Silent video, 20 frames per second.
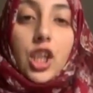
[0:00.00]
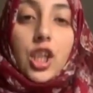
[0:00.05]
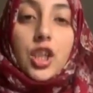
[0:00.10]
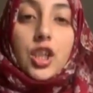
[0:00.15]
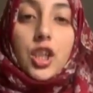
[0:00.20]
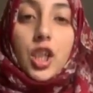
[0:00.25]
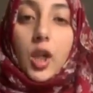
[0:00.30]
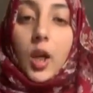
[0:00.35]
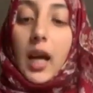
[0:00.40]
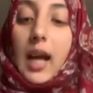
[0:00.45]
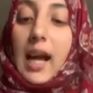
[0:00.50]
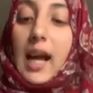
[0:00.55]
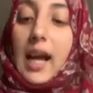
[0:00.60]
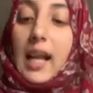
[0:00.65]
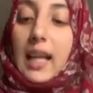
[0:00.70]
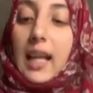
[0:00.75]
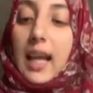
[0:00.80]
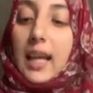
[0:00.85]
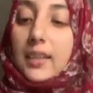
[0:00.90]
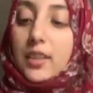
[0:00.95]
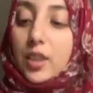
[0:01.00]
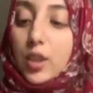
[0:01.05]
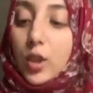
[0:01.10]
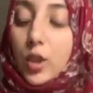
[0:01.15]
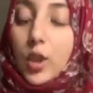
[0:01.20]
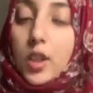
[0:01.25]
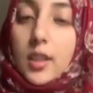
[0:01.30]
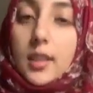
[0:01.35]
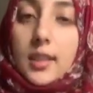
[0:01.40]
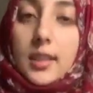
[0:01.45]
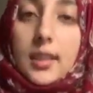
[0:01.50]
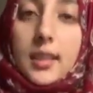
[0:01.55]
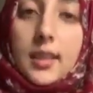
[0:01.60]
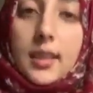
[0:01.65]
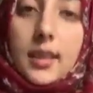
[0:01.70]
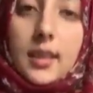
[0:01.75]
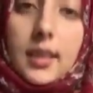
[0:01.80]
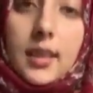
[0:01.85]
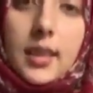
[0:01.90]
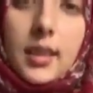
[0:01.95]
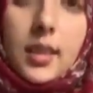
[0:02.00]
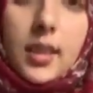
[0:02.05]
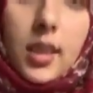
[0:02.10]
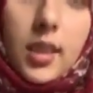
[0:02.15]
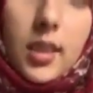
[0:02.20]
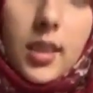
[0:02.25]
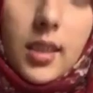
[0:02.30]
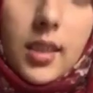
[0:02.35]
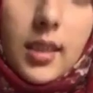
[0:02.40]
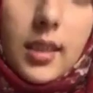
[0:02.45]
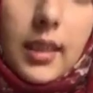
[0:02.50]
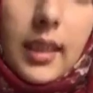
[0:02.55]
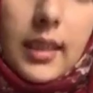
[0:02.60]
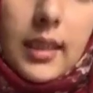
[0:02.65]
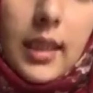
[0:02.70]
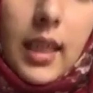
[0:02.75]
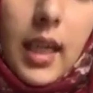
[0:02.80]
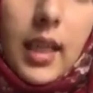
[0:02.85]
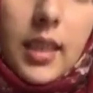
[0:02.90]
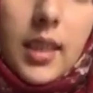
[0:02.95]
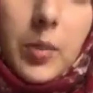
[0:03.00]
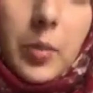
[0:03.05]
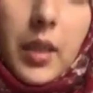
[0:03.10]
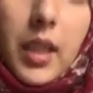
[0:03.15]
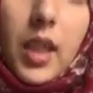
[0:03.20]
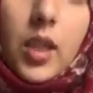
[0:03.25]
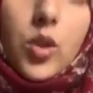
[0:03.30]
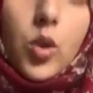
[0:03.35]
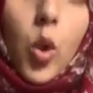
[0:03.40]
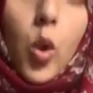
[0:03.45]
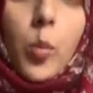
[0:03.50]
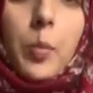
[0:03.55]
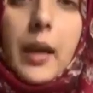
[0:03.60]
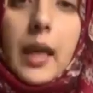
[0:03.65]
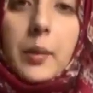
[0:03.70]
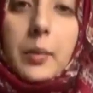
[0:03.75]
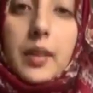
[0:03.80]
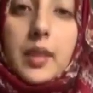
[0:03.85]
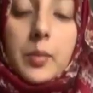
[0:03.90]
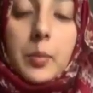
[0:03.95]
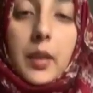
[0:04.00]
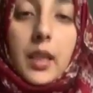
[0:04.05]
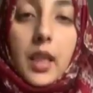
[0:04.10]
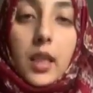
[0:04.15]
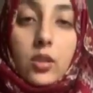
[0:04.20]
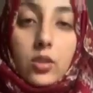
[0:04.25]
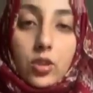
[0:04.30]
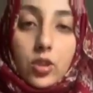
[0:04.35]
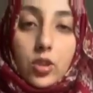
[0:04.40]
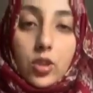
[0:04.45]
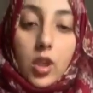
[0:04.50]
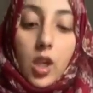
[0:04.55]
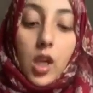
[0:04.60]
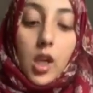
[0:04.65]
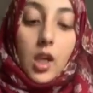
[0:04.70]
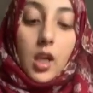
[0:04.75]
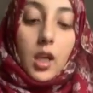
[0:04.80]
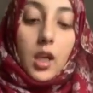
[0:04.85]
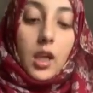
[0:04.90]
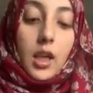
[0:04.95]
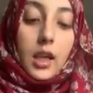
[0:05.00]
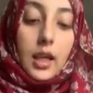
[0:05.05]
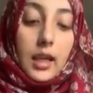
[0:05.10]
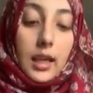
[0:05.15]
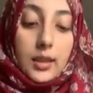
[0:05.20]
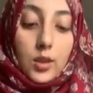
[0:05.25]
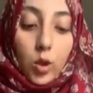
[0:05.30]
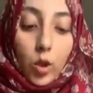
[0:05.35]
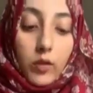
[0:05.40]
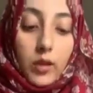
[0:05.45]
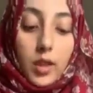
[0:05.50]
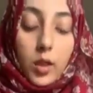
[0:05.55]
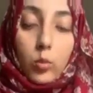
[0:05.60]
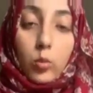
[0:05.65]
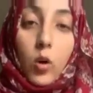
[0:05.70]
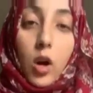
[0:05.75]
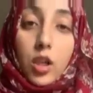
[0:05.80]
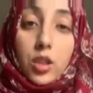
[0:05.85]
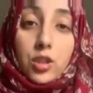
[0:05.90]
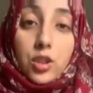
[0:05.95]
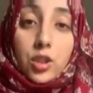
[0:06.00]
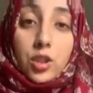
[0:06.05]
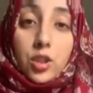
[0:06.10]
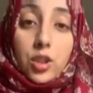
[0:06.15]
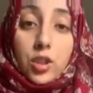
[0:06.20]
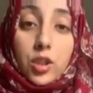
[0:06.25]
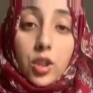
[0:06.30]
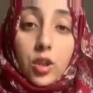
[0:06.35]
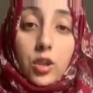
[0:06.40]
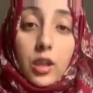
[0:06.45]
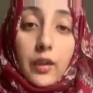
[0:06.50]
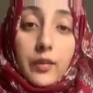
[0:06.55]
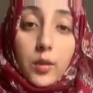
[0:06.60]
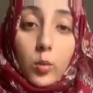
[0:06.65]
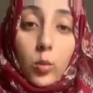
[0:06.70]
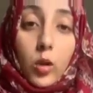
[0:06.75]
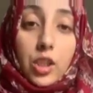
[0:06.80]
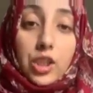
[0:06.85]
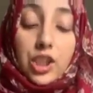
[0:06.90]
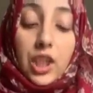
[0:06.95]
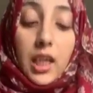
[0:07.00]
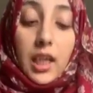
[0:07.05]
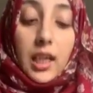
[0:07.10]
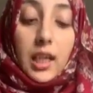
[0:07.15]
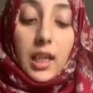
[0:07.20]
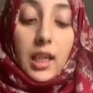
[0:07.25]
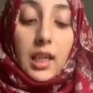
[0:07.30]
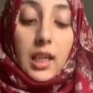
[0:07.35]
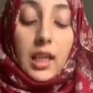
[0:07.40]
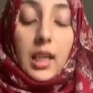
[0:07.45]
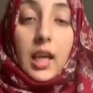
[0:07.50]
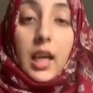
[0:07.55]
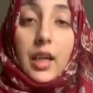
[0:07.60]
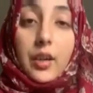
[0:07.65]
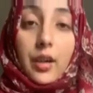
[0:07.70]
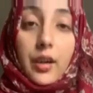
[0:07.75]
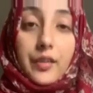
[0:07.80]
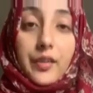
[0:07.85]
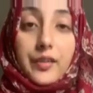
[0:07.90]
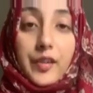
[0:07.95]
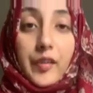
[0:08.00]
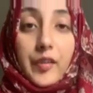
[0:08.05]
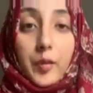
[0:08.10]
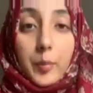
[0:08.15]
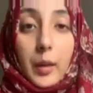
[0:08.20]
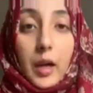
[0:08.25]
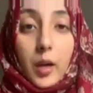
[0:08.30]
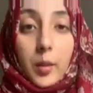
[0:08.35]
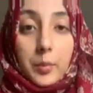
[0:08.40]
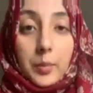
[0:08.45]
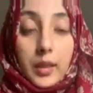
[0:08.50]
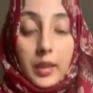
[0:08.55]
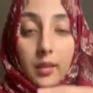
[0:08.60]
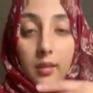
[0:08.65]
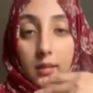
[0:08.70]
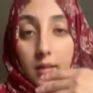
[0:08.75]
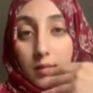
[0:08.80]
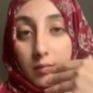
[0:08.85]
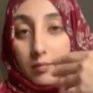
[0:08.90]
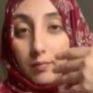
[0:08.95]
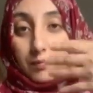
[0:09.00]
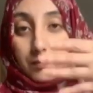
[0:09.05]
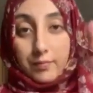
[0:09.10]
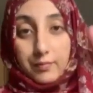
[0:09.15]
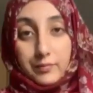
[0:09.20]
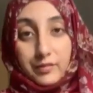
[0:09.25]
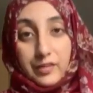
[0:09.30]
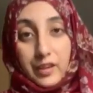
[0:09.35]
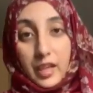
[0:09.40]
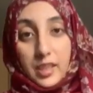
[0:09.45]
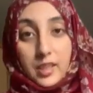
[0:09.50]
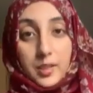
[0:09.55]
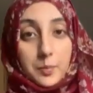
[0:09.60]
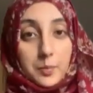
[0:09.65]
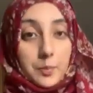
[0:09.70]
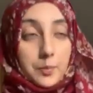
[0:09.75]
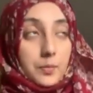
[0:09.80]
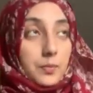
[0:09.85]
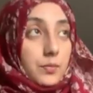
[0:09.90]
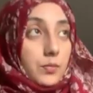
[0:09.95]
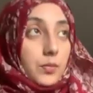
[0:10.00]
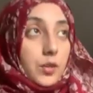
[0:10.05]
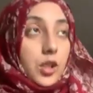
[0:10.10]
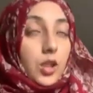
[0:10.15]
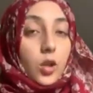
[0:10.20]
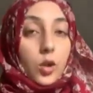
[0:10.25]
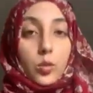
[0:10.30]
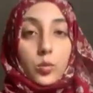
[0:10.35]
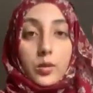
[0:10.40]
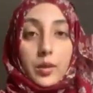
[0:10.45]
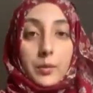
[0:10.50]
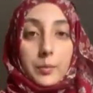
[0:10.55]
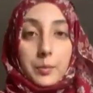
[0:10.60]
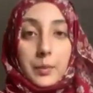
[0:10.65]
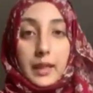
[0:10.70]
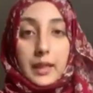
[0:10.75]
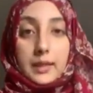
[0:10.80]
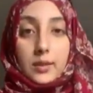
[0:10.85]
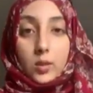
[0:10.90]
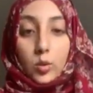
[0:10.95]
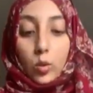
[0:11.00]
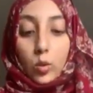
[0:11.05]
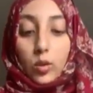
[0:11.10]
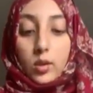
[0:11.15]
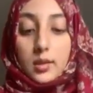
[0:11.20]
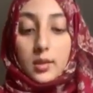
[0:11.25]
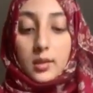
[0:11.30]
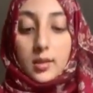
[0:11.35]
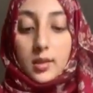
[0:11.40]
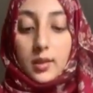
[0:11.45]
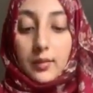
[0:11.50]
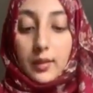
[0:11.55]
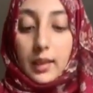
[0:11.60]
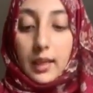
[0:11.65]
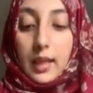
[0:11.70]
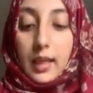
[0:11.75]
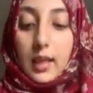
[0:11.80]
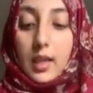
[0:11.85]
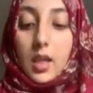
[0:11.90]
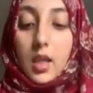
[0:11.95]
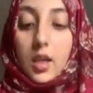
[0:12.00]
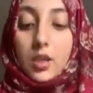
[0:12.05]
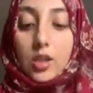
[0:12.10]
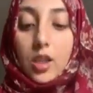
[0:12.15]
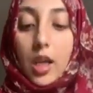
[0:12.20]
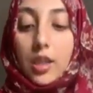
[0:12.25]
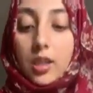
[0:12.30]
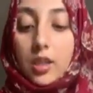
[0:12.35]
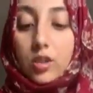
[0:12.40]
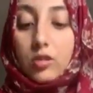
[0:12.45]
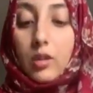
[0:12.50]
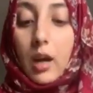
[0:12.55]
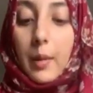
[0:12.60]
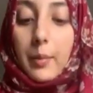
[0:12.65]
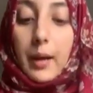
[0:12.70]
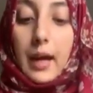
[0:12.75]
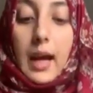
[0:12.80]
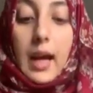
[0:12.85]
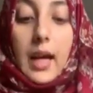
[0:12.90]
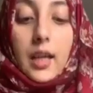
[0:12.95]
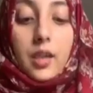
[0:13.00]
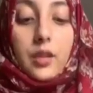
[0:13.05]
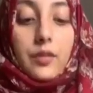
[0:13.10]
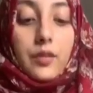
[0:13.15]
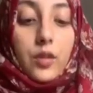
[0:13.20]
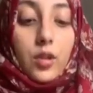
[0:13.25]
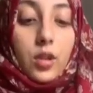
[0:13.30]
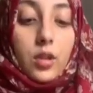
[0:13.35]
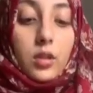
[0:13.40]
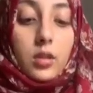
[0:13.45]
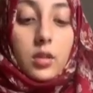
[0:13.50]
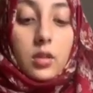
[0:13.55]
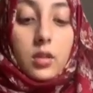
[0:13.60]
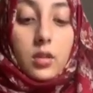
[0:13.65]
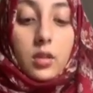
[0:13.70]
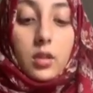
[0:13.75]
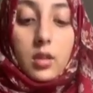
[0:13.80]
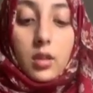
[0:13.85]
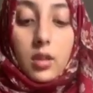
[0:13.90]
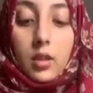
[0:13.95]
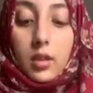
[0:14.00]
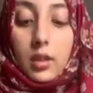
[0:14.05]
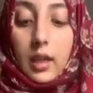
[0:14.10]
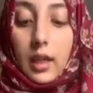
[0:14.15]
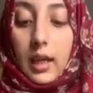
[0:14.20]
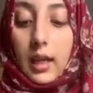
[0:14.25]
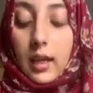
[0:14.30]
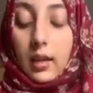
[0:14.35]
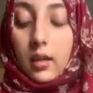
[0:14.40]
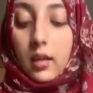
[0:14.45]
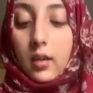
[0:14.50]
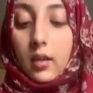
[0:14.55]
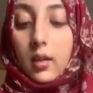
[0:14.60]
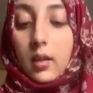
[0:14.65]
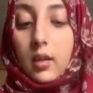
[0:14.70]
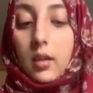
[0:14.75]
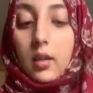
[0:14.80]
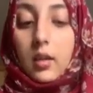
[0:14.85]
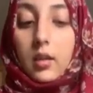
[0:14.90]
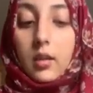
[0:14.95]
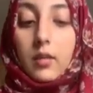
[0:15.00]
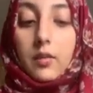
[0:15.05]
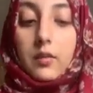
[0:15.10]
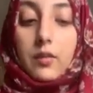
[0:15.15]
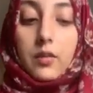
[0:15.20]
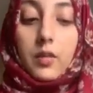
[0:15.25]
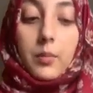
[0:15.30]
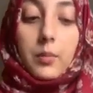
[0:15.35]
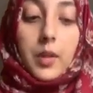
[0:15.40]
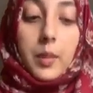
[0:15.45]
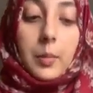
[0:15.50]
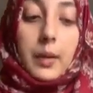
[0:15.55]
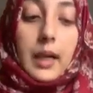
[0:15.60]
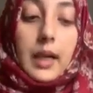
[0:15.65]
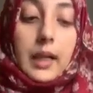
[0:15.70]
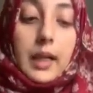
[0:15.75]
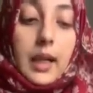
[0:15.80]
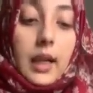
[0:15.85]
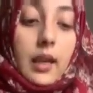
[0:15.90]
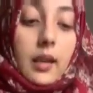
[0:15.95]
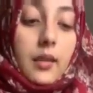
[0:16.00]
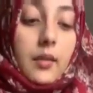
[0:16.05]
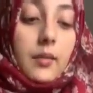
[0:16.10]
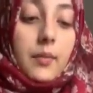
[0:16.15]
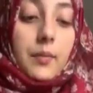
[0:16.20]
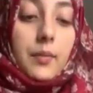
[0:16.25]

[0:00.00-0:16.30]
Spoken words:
So I like to use just this kind of spinach or baby spinach. It's already washed, so I don't have to wash it. I don't have to faff about with fresh, you know, the big stalks and stuff like that. So I just grab a handful, okay, from the packet.